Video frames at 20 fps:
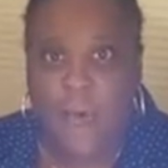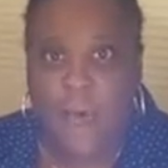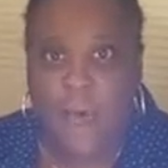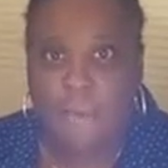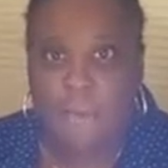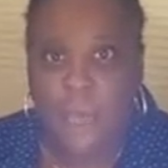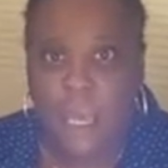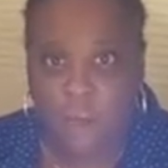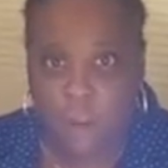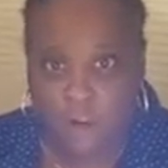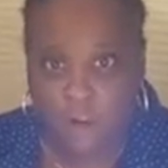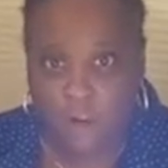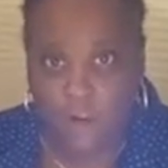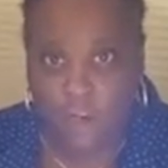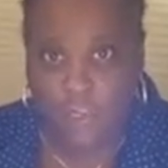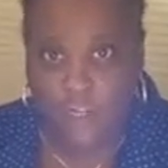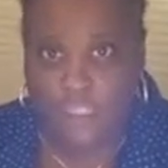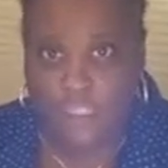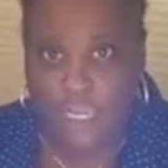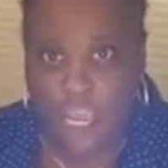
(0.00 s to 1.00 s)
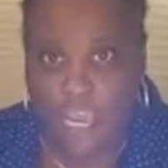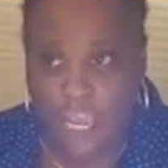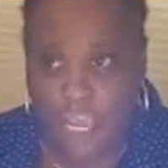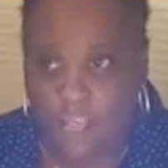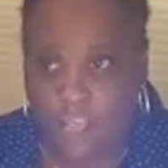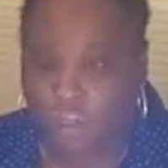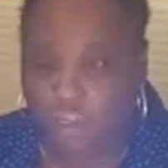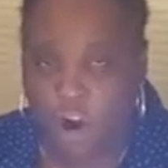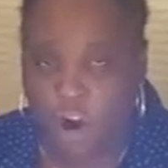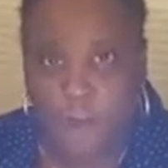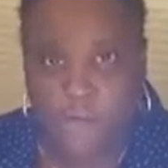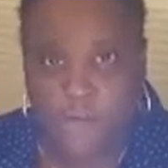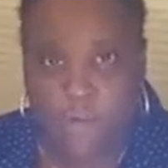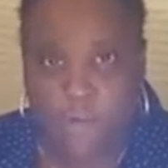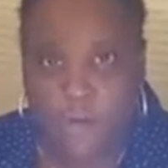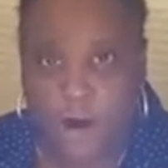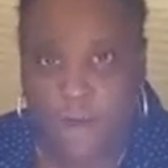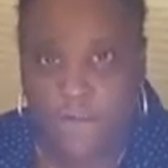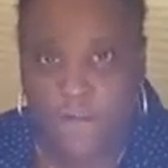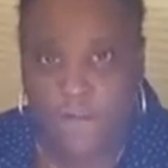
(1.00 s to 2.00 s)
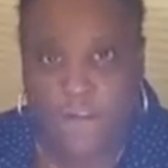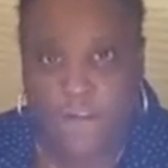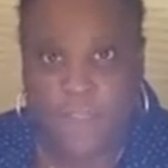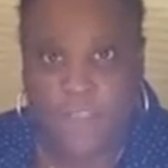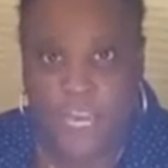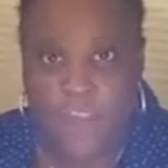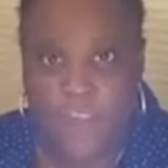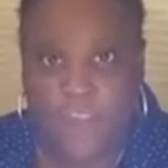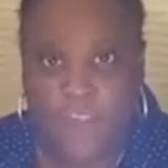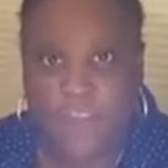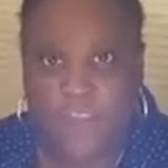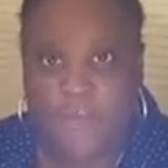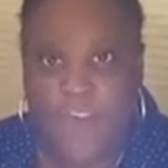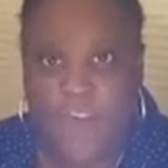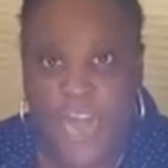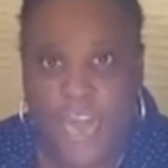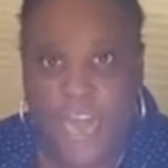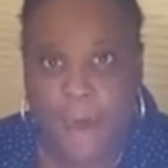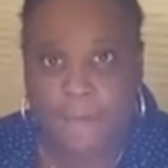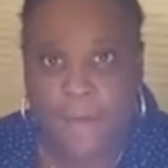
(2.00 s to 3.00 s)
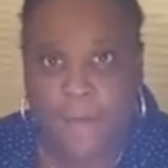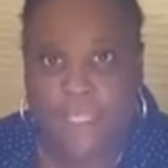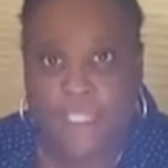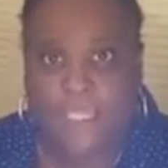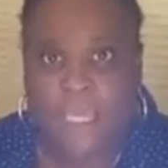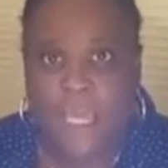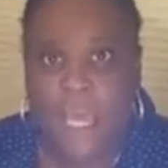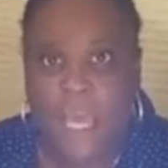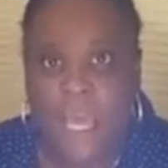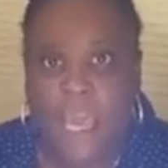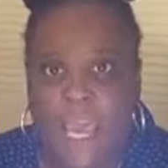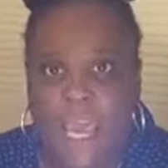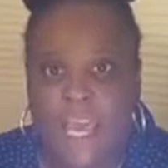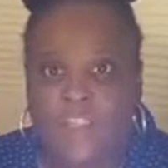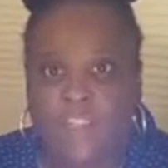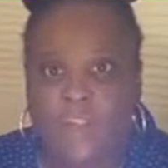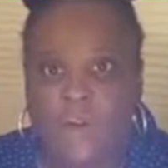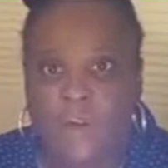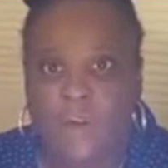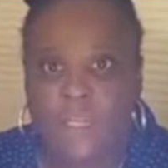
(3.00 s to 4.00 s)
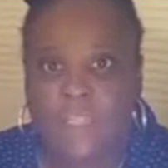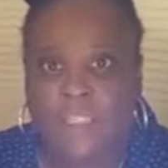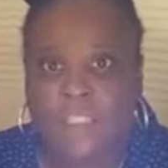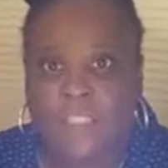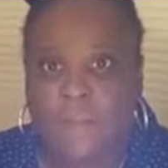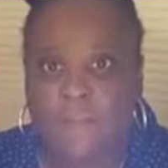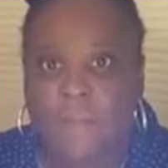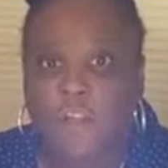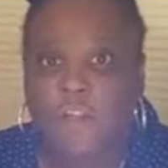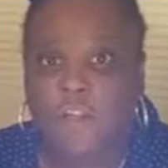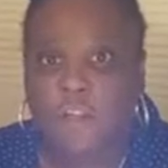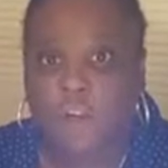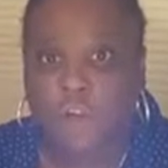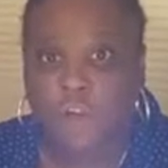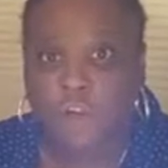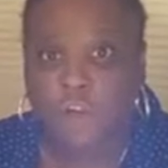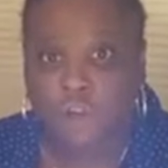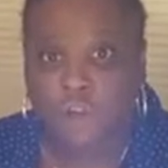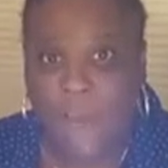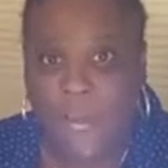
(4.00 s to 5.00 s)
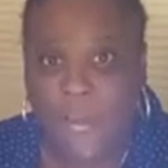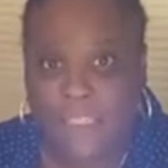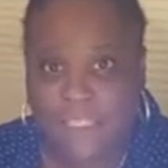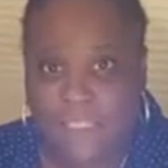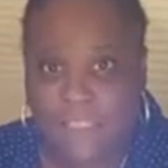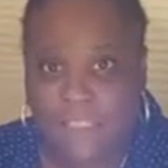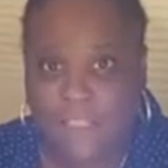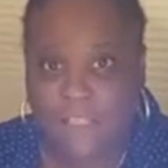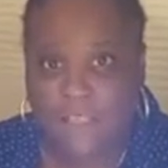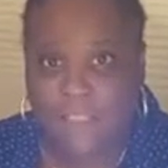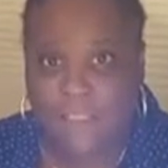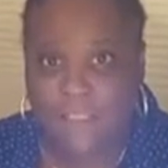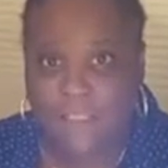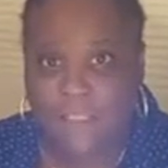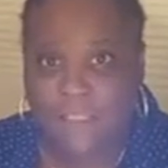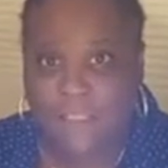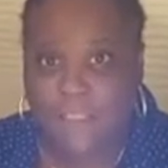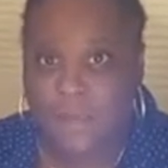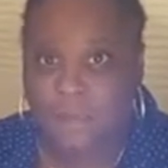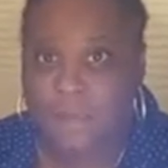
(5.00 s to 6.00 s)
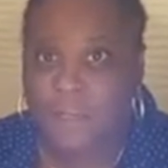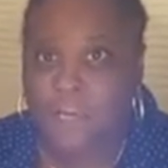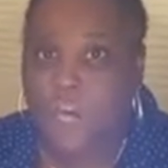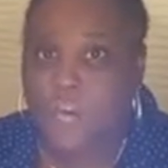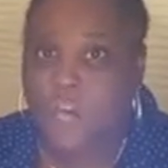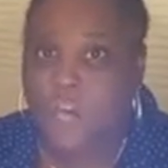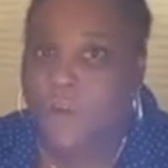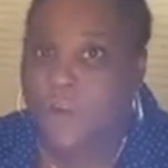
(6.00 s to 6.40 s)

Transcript: I mean, you're taking 30, 40, 50 years of habits and doing something so drastic to your system.